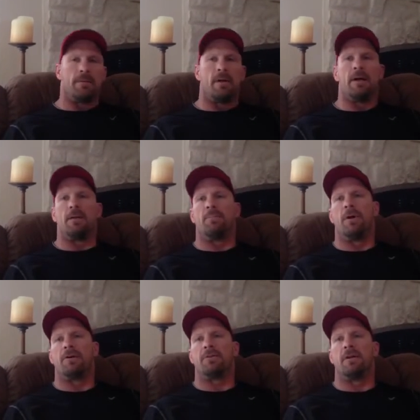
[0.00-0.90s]
uh, the
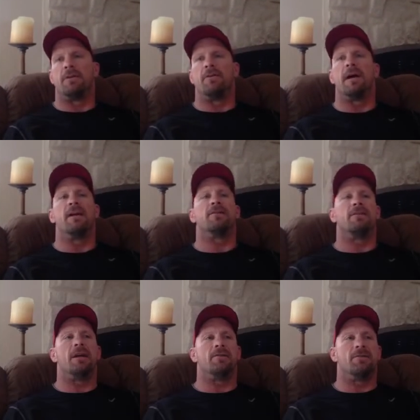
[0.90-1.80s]
President of the United
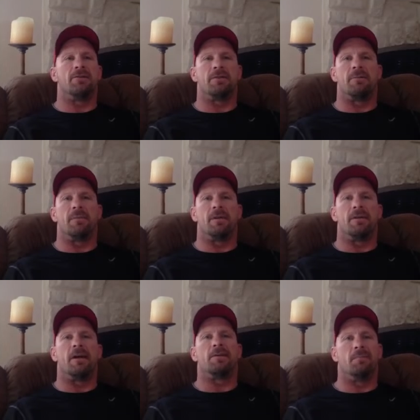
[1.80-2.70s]
States just sent me a
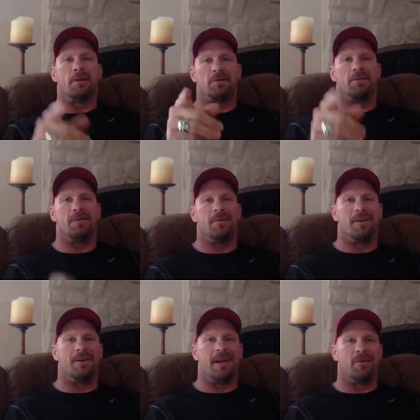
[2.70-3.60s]
text message if you
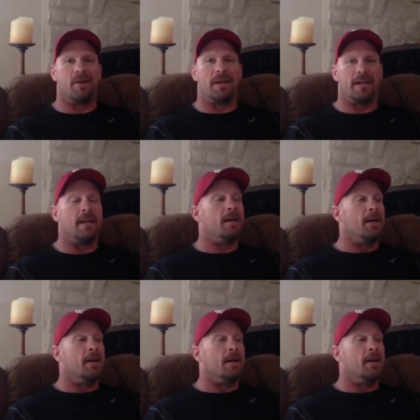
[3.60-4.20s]
heard that ringing.